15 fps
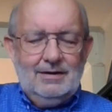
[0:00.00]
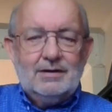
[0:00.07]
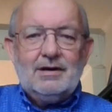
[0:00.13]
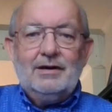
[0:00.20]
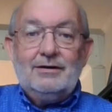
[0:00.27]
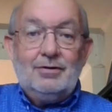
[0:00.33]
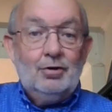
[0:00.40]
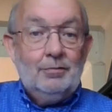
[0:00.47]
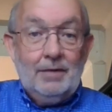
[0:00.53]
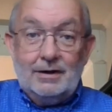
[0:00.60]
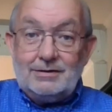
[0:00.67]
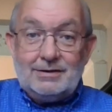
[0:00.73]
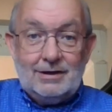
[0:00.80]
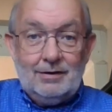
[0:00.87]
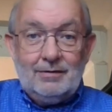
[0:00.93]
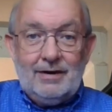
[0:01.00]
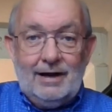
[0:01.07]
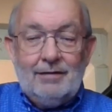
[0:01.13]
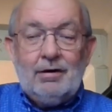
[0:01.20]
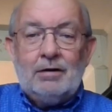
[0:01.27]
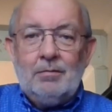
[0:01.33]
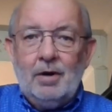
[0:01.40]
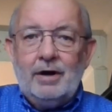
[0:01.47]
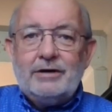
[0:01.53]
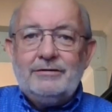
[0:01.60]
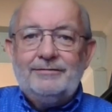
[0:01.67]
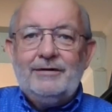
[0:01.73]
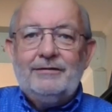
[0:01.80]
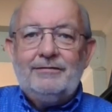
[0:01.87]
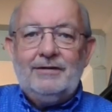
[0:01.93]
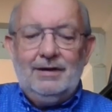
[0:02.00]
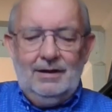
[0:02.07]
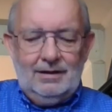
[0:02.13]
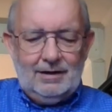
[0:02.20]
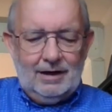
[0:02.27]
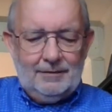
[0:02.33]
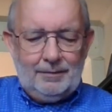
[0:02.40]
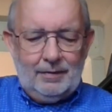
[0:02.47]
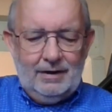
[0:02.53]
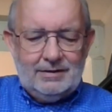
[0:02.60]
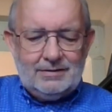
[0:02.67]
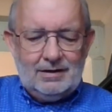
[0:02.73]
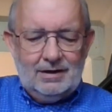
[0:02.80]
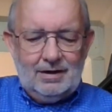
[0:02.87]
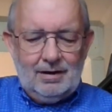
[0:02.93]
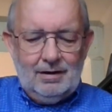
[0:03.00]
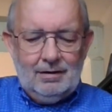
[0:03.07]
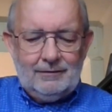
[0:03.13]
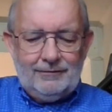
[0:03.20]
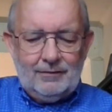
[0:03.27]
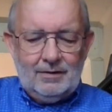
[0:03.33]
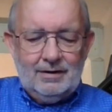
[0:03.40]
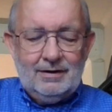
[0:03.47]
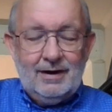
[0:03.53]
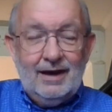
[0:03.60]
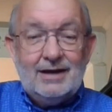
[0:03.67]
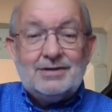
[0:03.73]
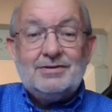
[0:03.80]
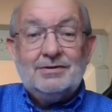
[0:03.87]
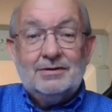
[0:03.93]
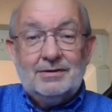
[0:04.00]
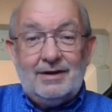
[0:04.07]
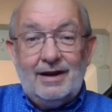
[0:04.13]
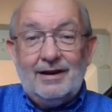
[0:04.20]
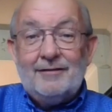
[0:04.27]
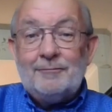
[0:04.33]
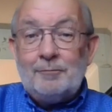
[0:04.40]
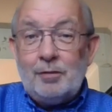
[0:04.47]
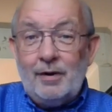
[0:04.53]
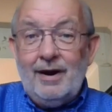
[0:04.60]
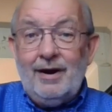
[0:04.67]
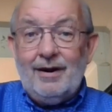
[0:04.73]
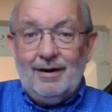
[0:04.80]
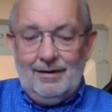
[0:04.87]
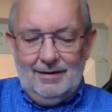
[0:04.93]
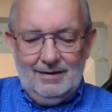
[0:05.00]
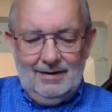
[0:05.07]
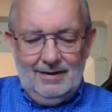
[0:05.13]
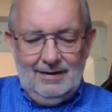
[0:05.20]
nearly two months ago now, on March 15th, our president called for a national day of prayer.